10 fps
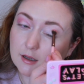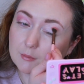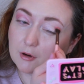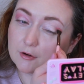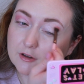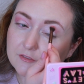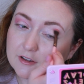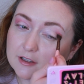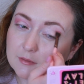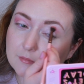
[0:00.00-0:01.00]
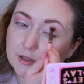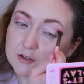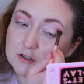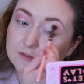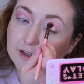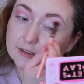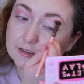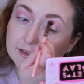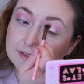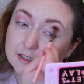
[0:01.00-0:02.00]
I'm already feeling major
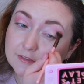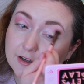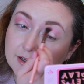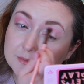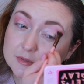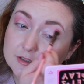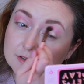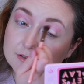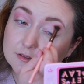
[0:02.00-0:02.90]
Valentine's Day vibes.